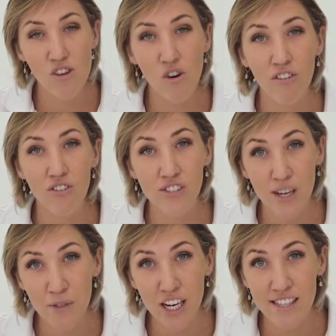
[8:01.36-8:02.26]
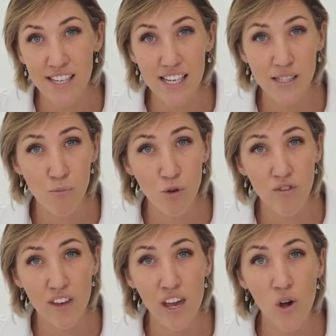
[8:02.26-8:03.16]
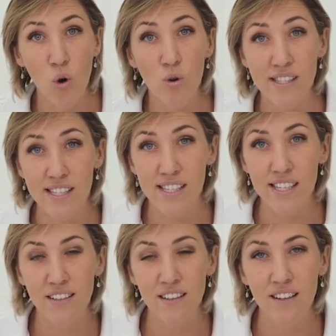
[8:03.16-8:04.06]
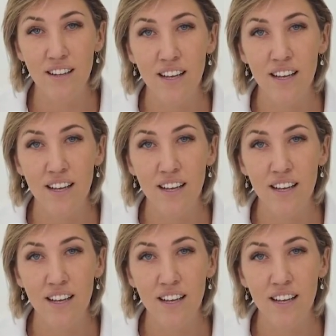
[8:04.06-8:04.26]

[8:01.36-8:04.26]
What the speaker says: your subject is moving or still.